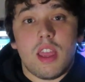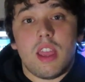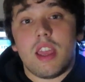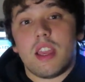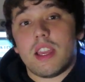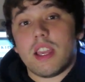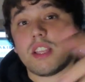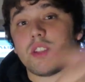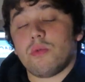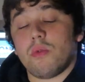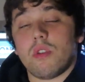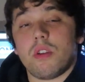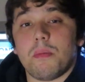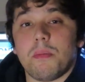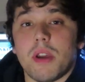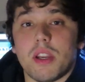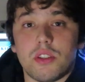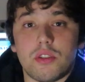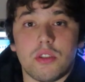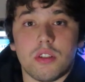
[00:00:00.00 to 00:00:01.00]
Hey guys, welcome
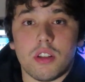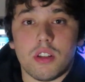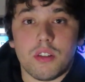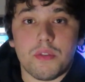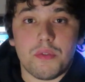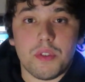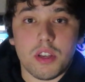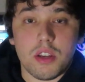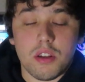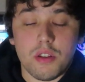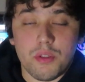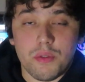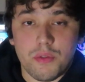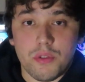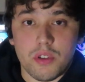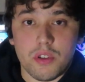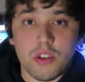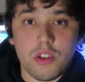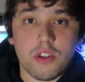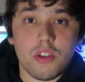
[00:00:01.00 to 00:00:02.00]
back to another video.
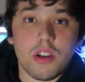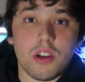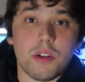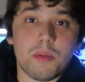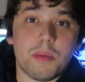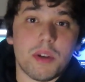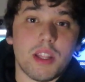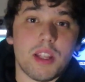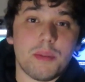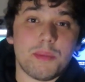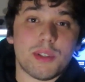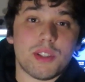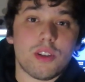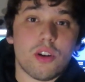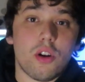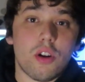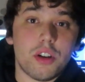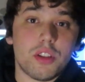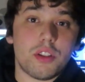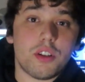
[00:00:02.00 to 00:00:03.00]
If you're new here, my name is
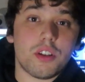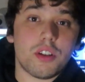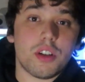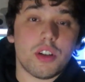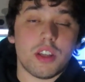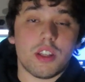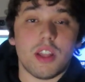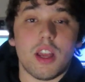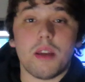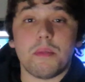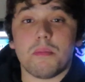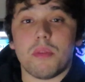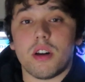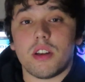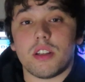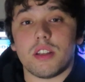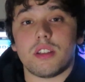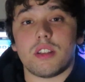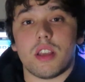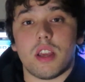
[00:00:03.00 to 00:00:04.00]
Arthur and I'm
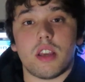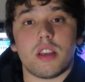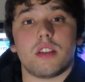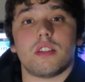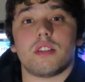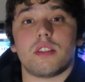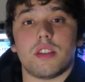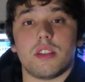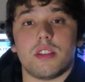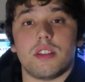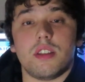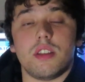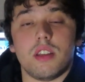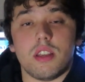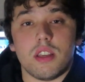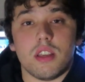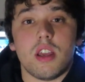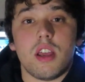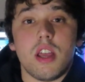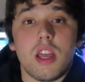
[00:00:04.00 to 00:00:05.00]
Modasai on
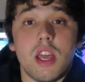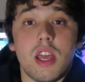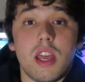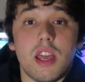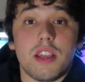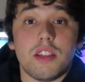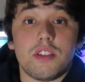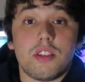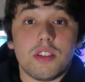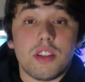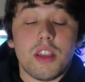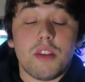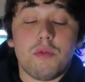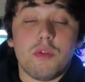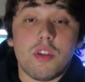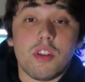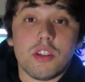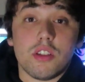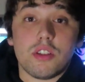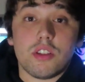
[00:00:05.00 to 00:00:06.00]
TC. And today
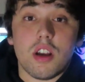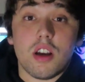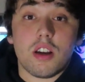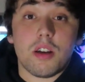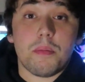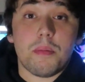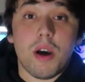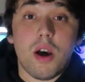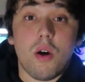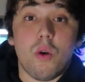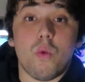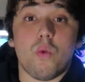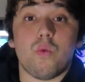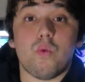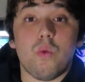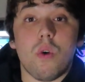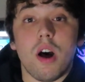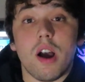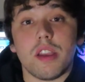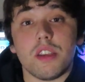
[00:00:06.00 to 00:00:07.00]
we're going to talk about
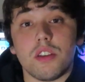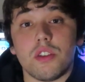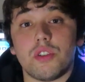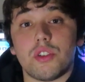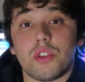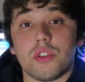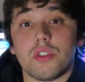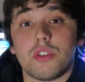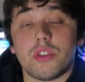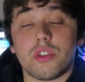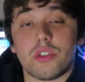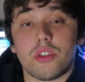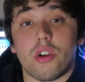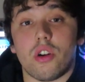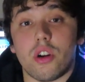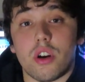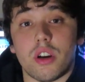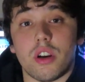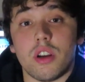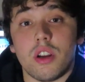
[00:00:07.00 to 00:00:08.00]
why you should
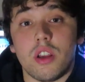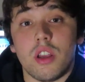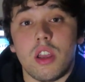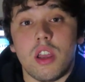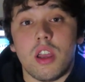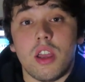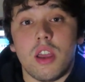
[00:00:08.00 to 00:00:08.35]
start